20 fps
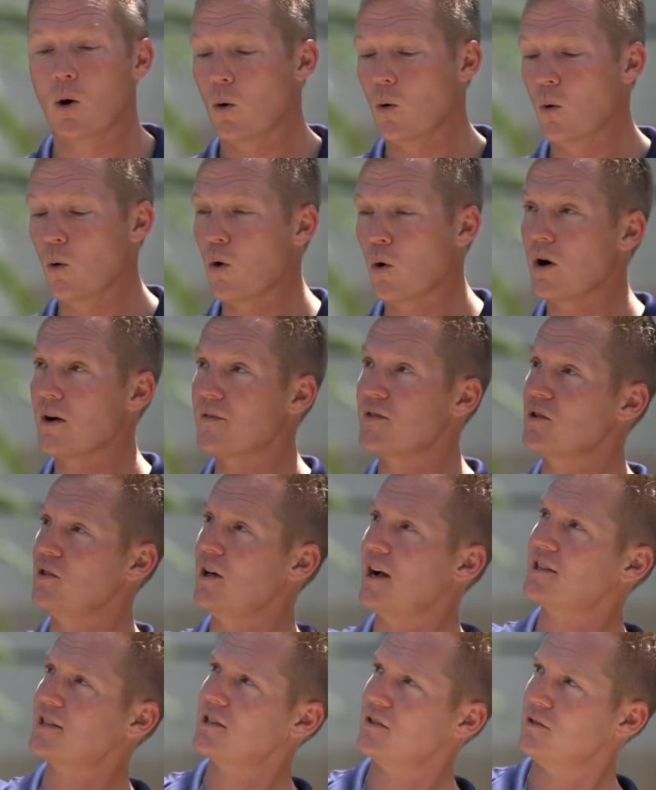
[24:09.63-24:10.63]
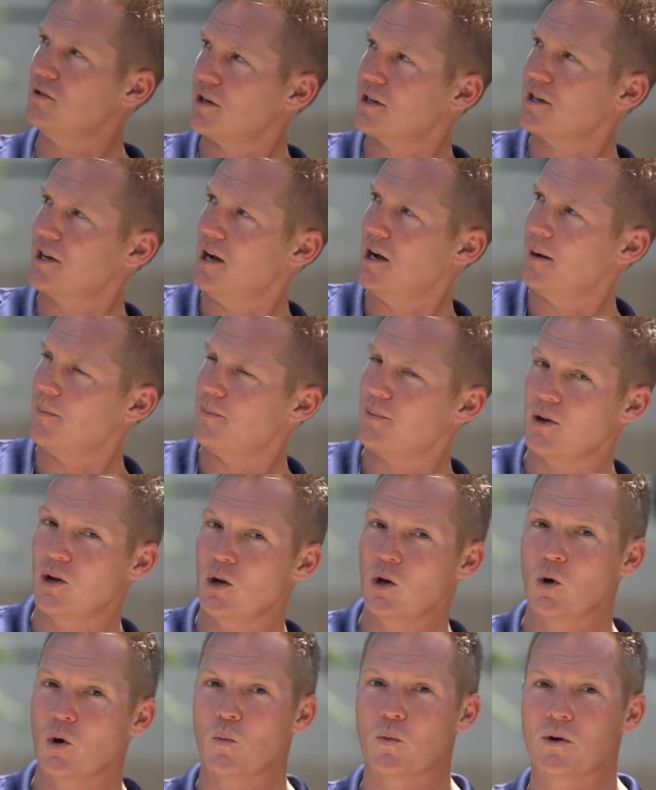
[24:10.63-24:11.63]
or if you like to look up
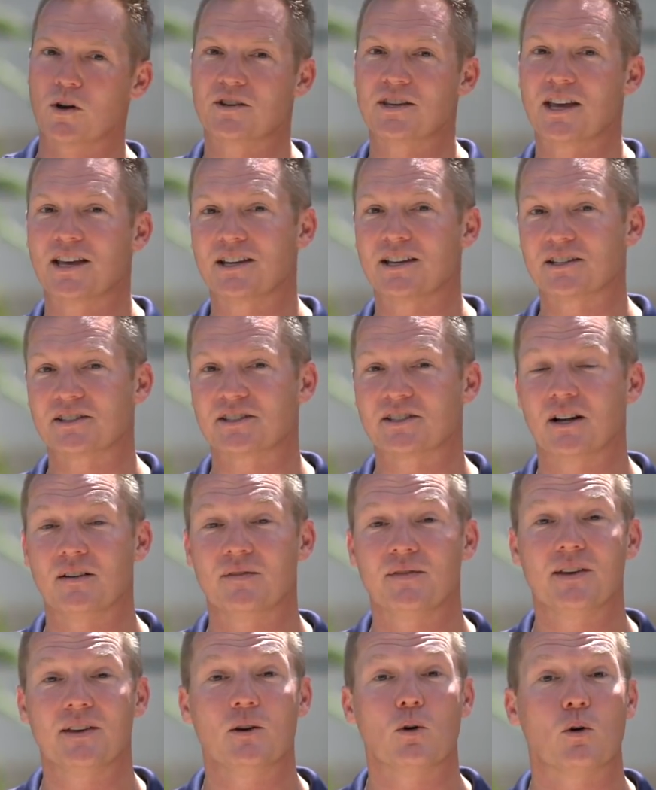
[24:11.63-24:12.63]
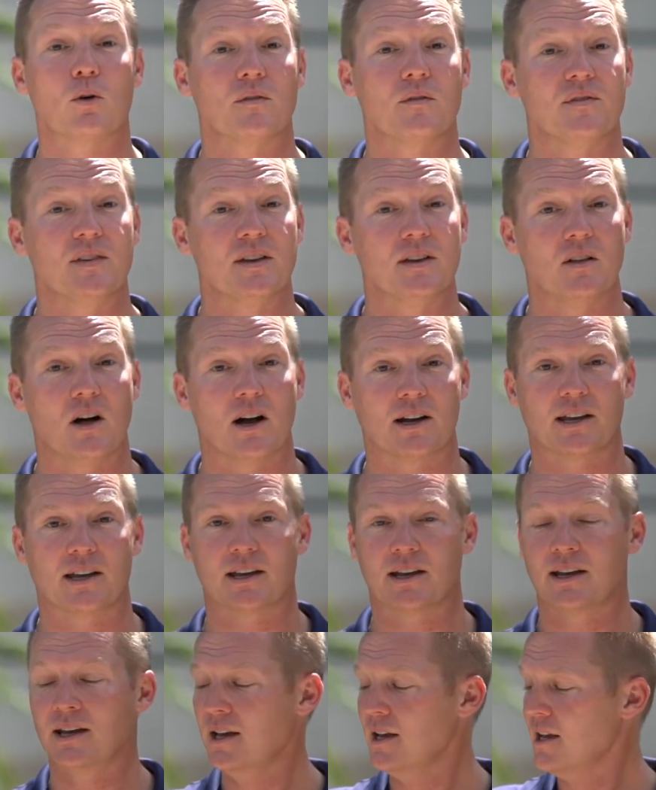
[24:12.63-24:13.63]
when you're taking a selfie or
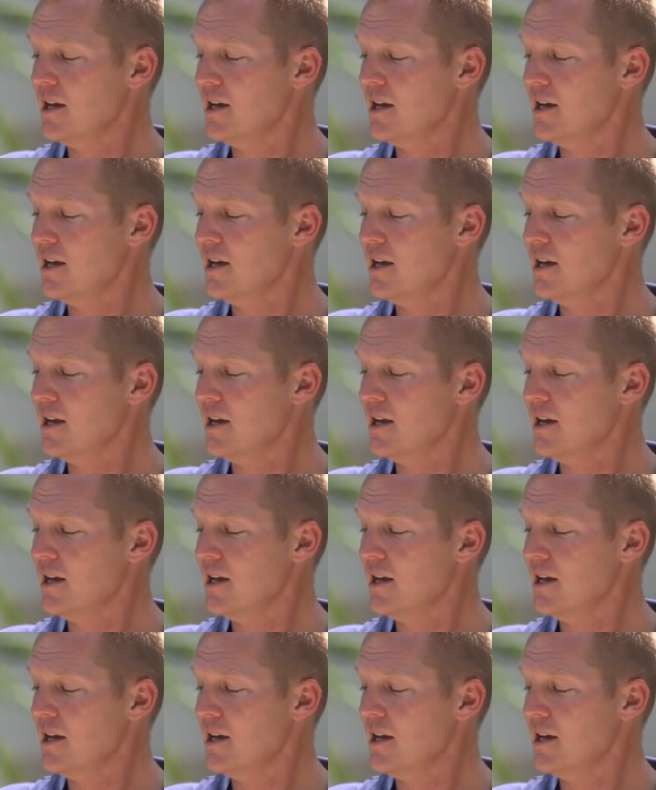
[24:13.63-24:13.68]
vlogging.